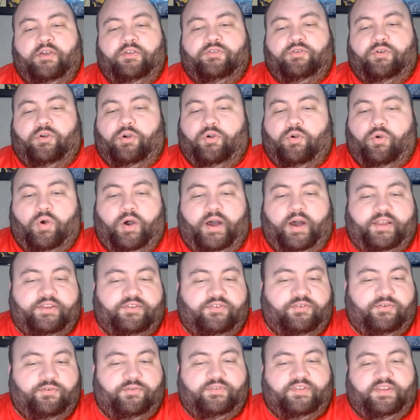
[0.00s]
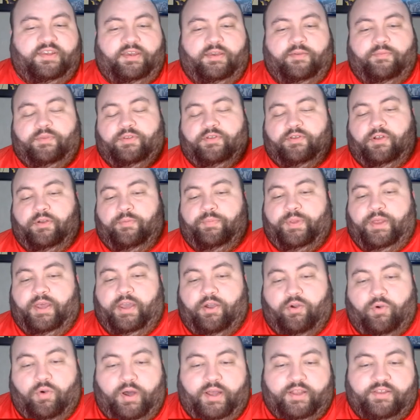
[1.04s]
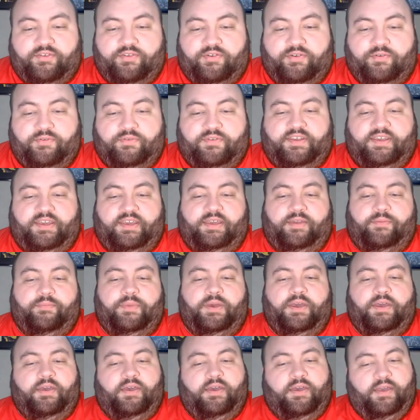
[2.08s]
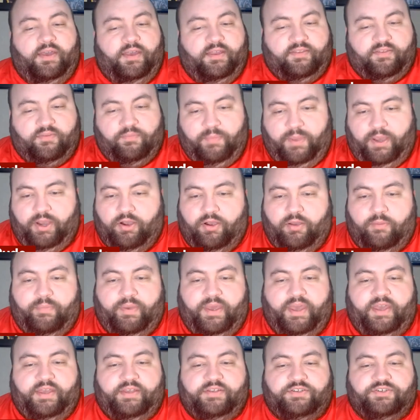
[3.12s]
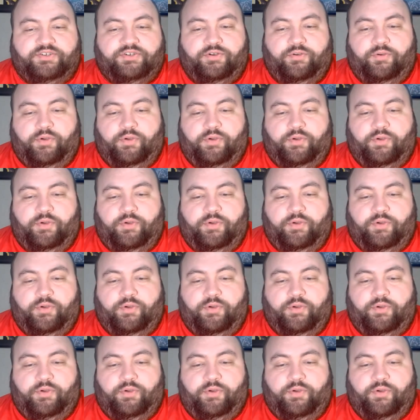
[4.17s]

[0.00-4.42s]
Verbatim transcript: So a quad two team is going to play a quad two team it's merit based.